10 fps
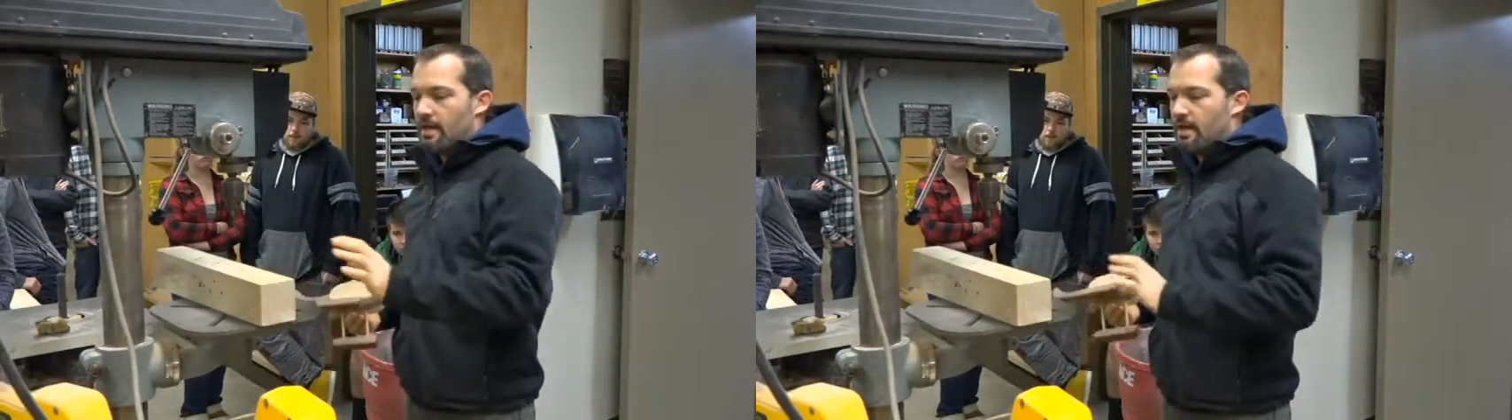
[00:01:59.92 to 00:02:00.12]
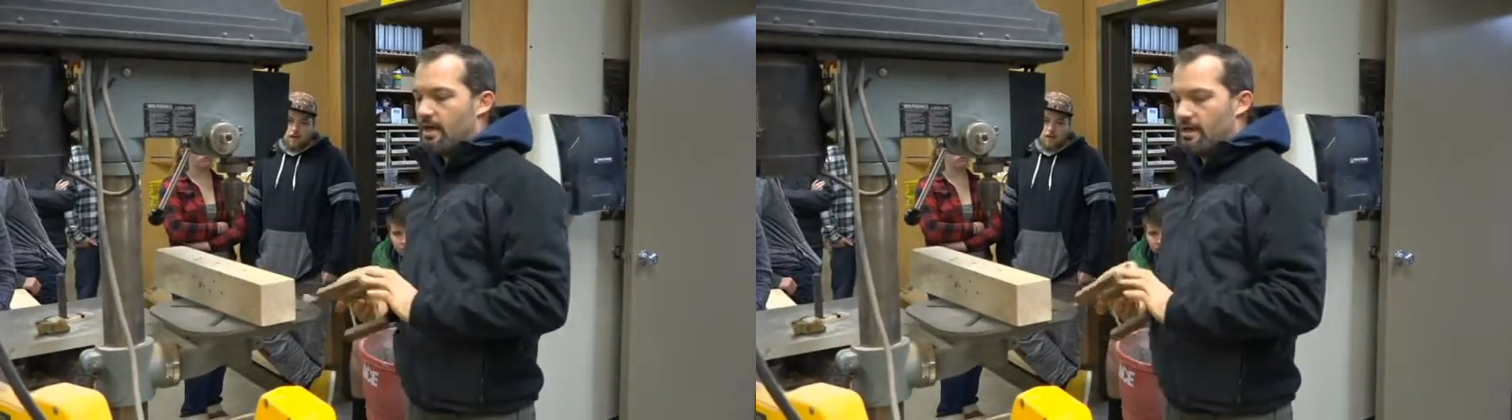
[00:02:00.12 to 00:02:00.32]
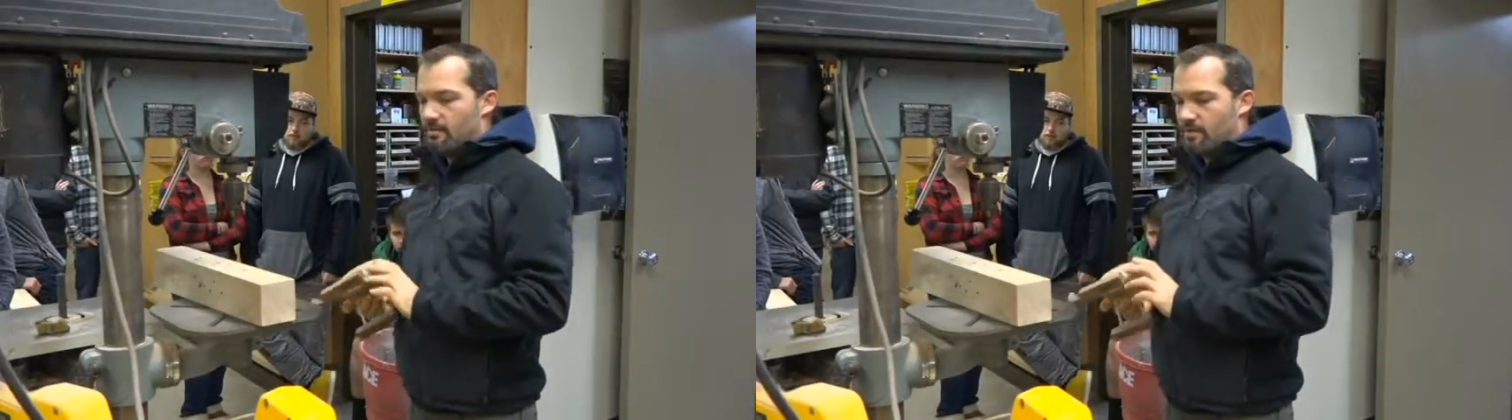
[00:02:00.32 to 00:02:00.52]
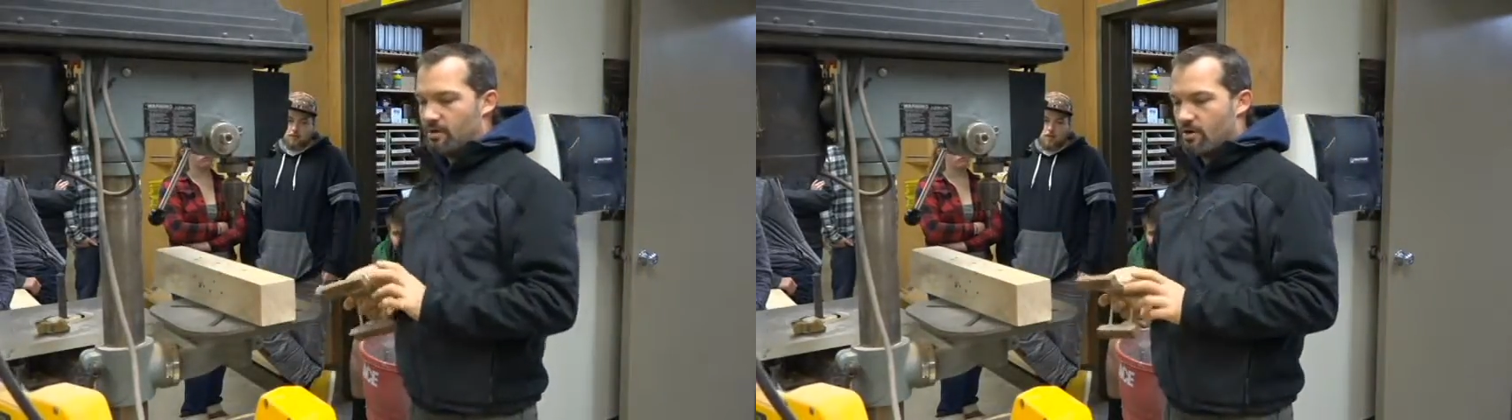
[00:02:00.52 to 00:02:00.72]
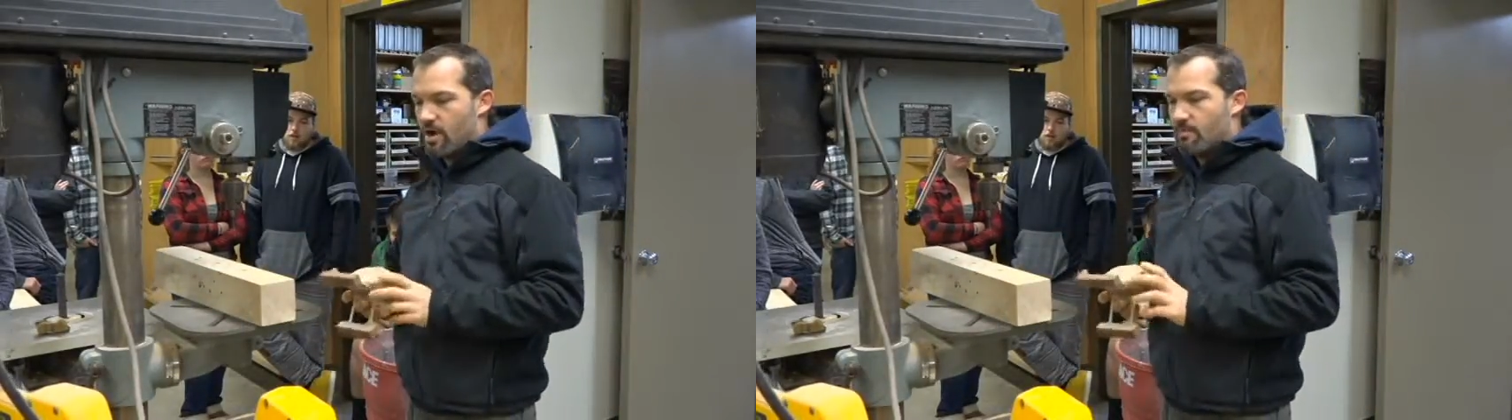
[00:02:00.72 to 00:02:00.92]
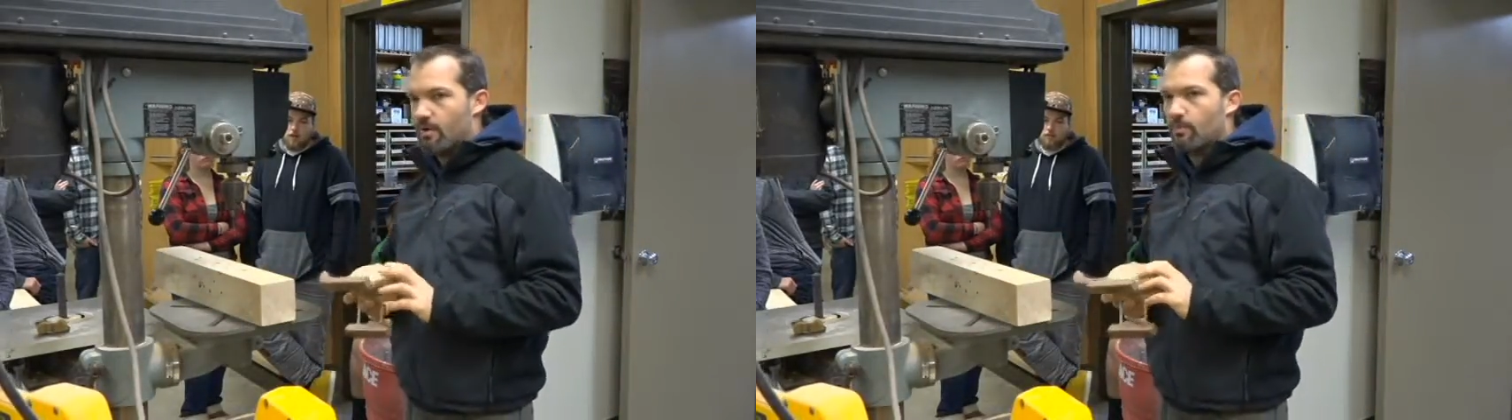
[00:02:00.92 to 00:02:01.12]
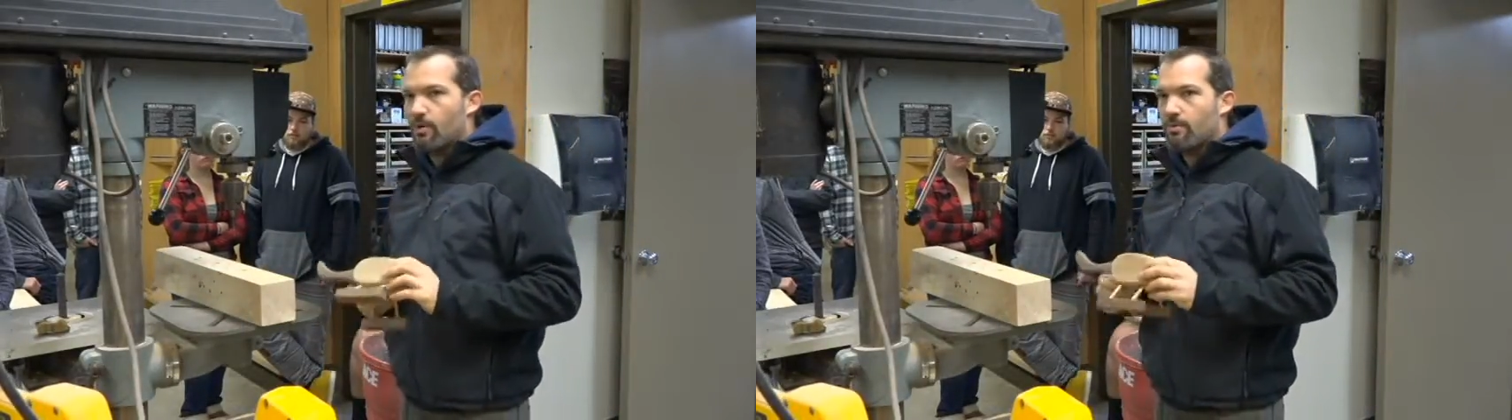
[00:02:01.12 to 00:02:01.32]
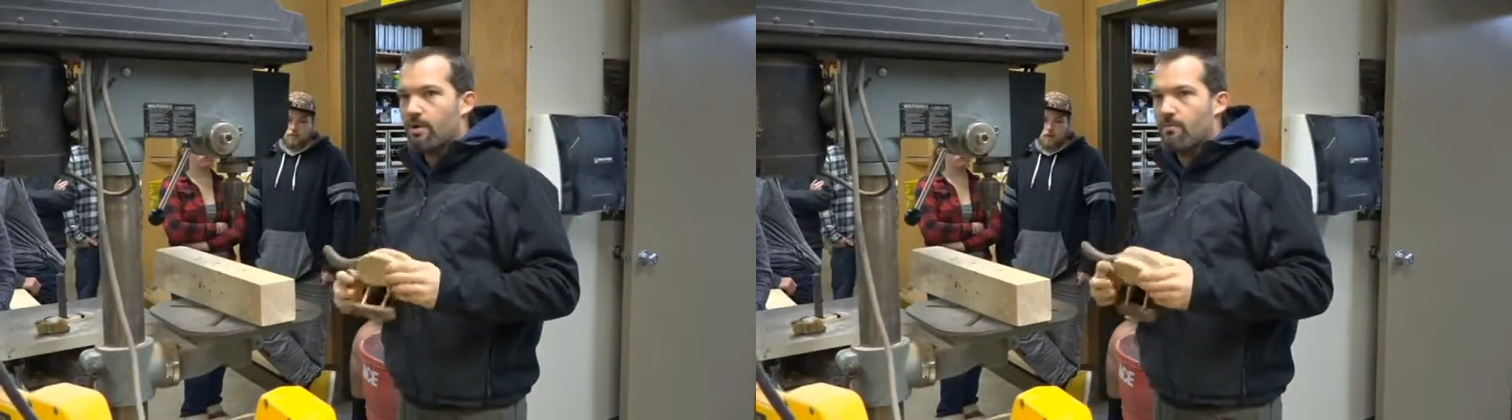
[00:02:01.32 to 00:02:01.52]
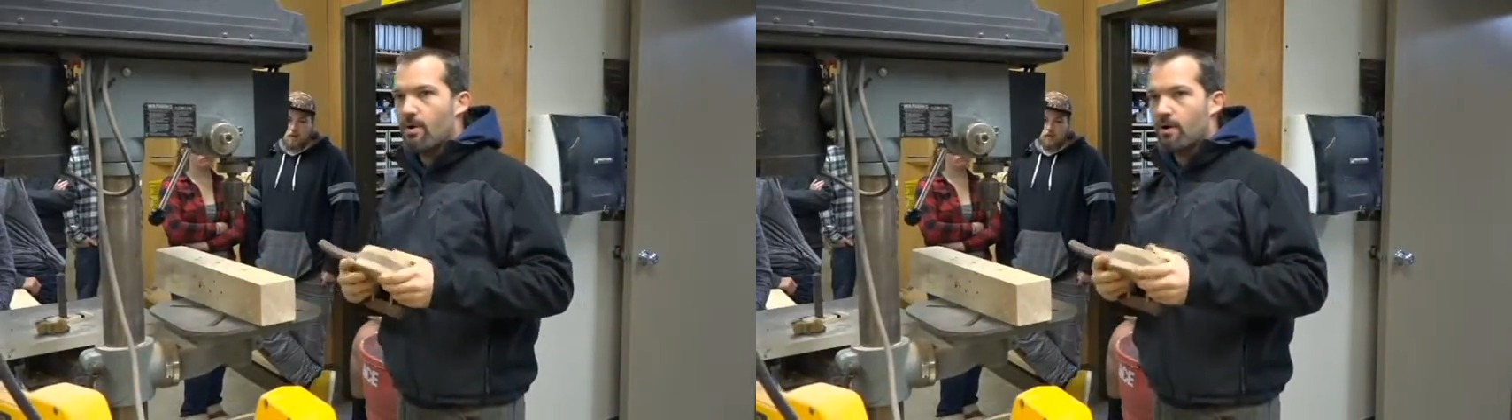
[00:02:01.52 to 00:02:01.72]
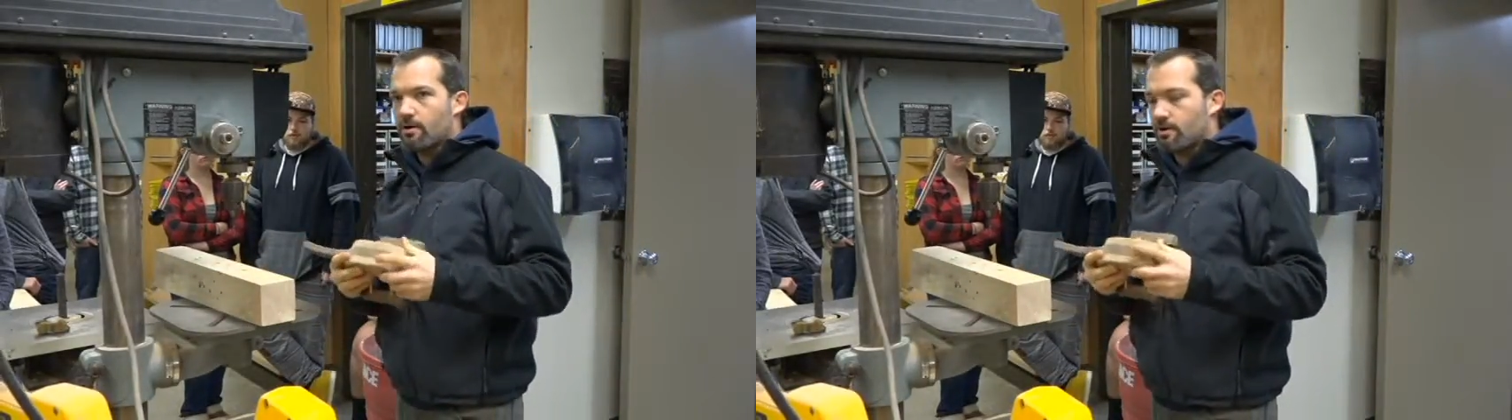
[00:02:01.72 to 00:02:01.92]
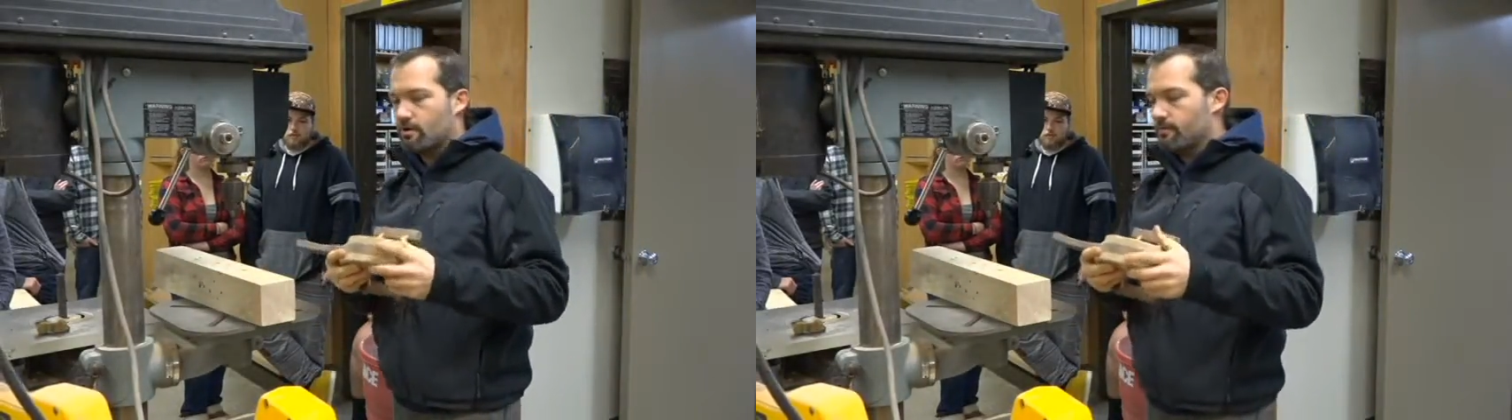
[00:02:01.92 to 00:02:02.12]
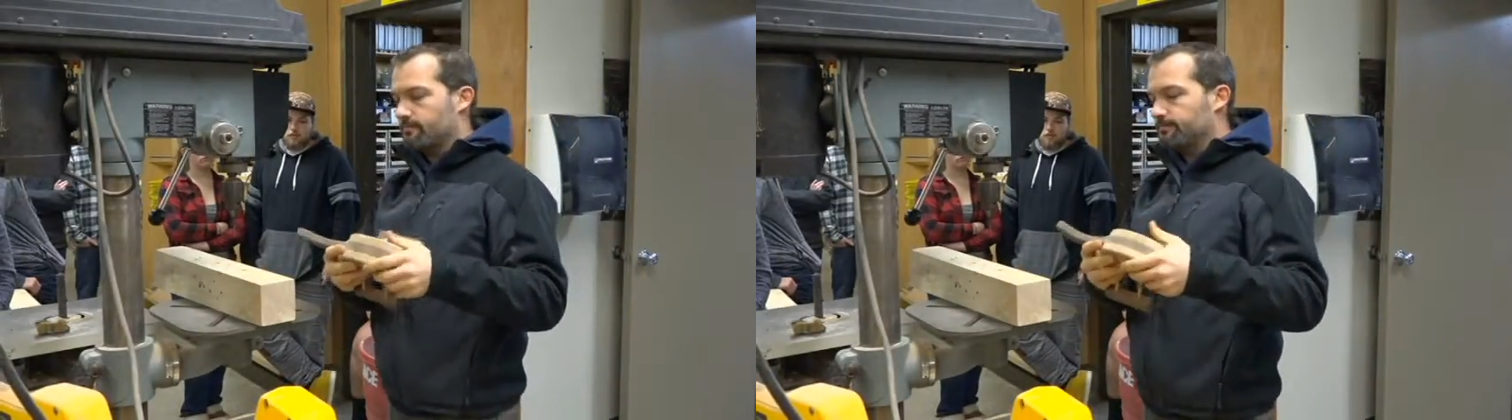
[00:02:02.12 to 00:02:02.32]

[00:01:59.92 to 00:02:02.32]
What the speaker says: and I'm going to grab a permanent marker,